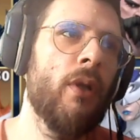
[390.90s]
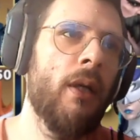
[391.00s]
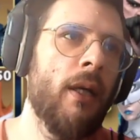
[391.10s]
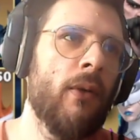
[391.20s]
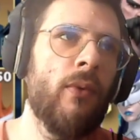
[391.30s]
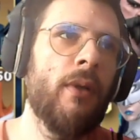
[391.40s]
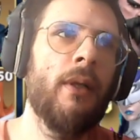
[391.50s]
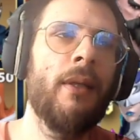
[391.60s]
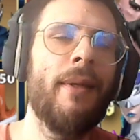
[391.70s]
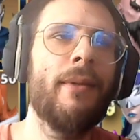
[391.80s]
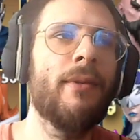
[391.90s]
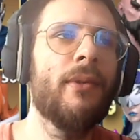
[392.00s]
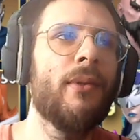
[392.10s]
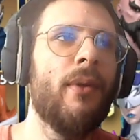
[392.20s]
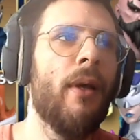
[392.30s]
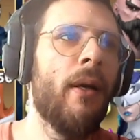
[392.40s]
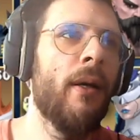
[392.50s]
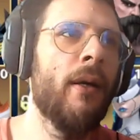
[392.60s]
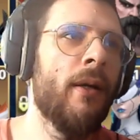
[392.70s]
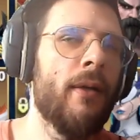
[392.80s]
to counter Atkins
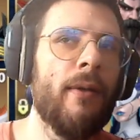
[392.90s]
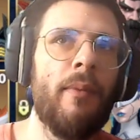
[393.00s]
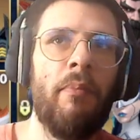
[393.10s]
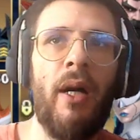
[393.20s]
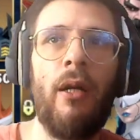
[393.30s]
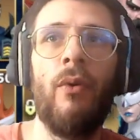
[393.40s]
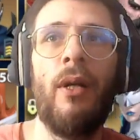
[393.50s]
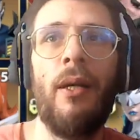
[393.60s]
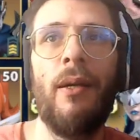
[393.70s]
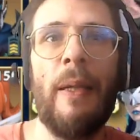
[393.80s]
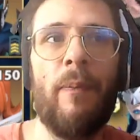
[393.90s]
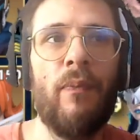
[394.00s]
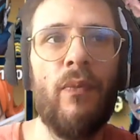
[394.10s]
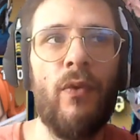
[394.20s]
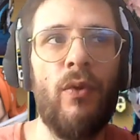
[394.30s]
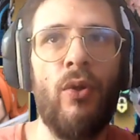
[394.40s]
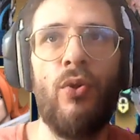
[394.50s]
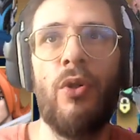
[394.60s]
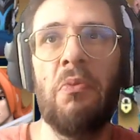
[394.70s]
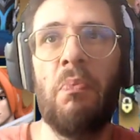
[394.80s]
manually, you
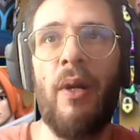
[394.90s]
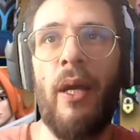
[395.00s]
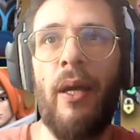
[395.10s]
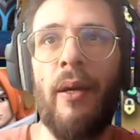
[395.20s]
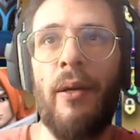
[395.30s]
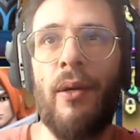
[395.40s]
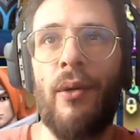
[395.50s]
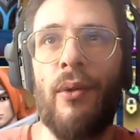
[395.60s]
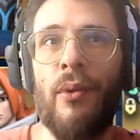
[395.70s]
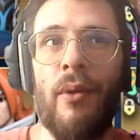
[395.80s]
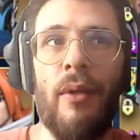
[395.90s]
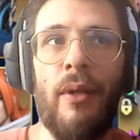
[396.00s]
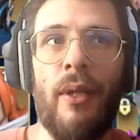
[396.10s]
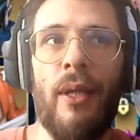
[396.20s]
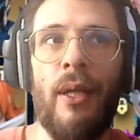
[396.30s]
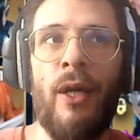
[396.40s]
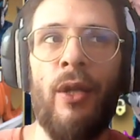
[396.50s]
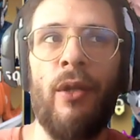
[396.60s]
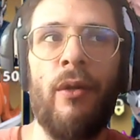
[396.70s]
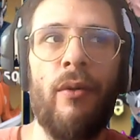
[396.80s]
just play
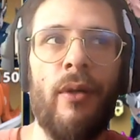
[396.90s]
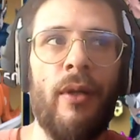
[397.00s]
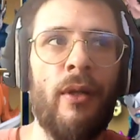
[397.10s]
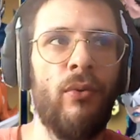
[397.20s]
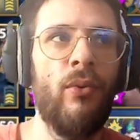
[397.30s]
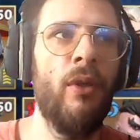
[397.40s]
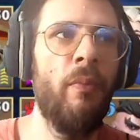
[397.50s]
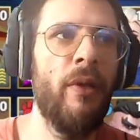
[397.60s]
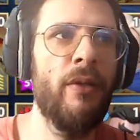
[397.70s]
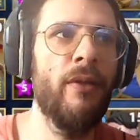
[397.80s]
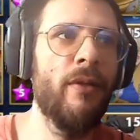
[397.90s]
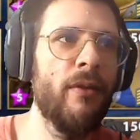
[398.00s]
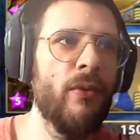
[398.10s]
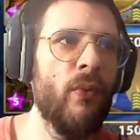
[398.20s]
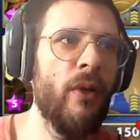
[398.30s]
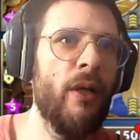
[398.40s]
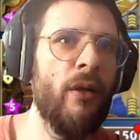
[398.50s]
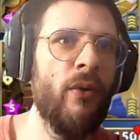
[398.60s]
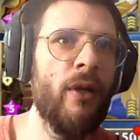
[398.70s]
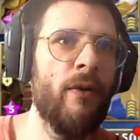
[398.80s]
either 2 DPSs where
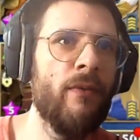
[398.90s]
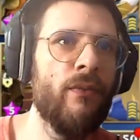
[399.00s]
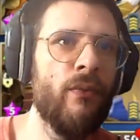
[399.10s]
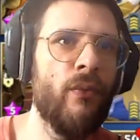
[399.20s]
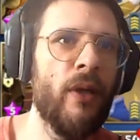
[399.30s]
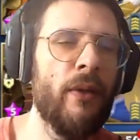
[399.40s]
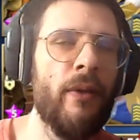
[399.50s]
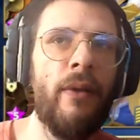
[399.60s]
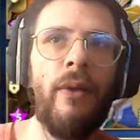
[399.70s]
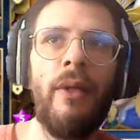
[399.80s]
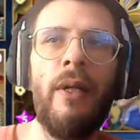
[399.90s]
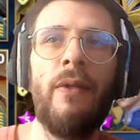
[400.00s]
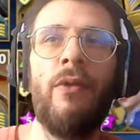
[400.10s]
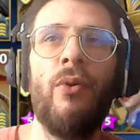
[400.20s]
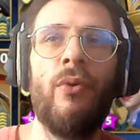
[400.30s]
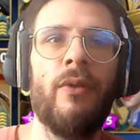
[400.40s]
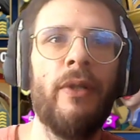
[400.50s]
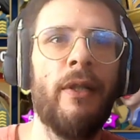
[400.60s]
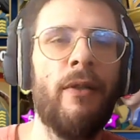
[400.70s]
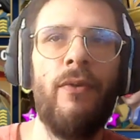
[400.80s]
you have one that's your
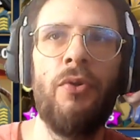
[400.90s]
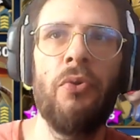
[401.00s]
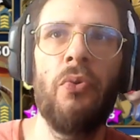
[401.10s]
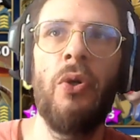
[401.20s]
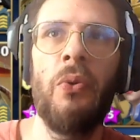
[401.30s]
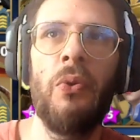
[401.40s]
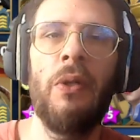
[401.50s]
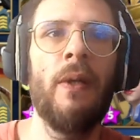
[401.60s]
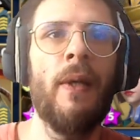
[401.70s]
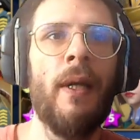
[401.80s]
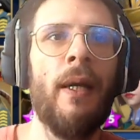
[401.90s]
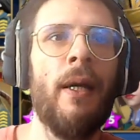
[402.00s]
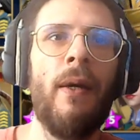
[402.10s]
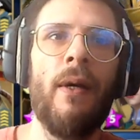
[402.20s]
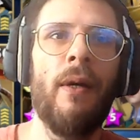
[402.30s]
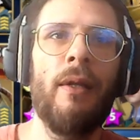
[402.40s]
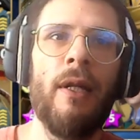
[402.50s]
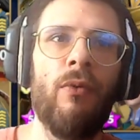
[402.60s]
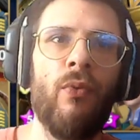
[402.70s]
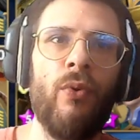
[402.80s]
sacrificial goat,
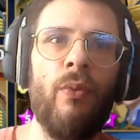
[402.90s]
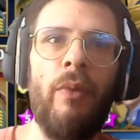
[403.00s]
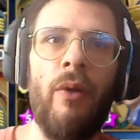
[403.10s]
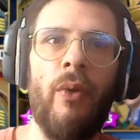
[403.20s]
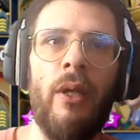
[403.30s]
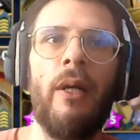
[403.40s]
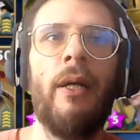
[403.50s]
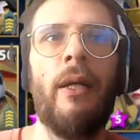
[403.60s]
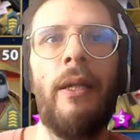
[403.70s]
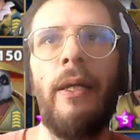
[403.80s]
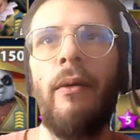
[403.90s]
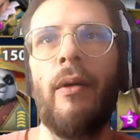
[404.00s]
that would be with higher attack.